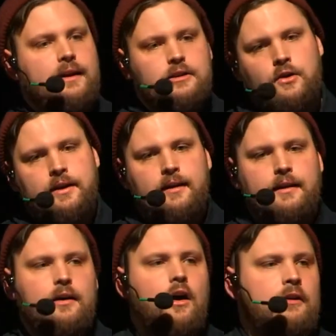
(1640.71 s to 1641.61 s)
turning
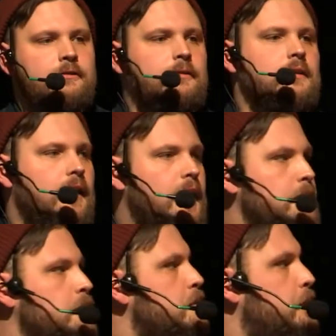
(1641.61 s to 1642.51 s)
it off
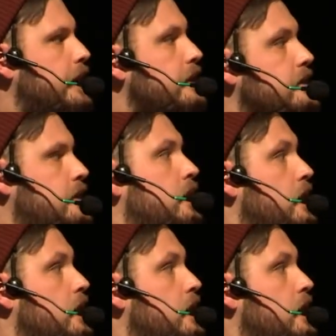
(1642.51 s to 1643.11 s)
pins,